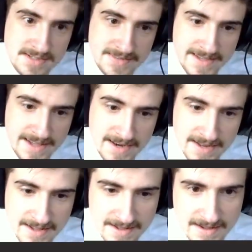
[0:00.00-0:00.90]
then
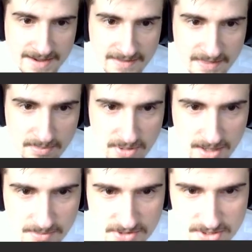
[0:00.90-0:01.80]
they
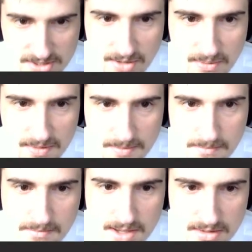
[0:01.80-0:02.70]
probably should go in the
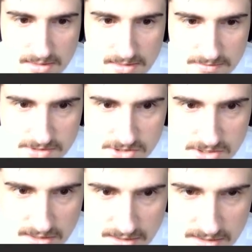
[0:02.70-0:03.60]
middle of the
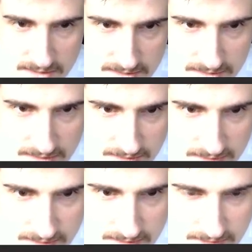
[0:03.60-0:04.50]
chart
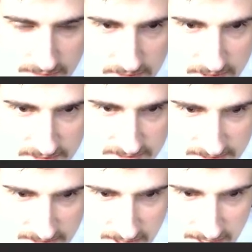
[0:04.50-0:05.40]
because
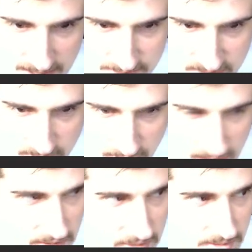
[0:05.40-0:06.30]
they could have some
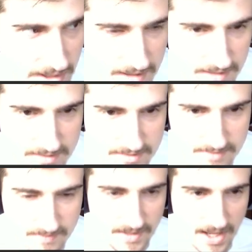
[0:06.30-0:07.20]
heretical
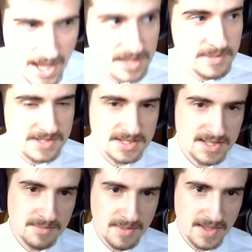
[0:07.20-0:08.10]
elements to
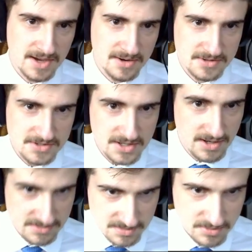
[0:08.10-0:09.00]
them, and they could also
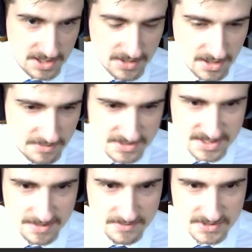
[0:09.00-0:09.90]
have some pretty good elements to
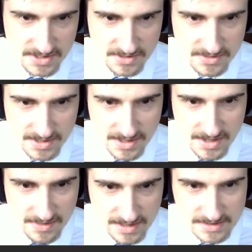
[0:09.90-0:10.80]
them. So
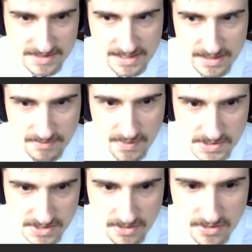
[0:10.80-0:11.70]
I think D, maybe
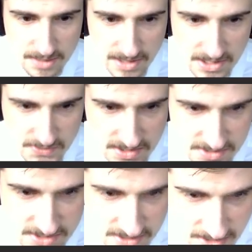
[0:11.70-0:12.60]
C or D. I might change
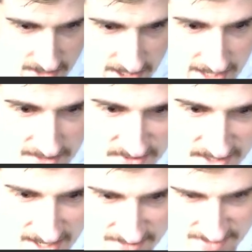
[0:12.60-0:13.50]
that. Okay, Anglican
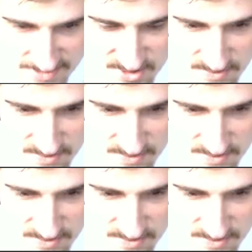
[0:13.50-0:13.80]
Catholic. So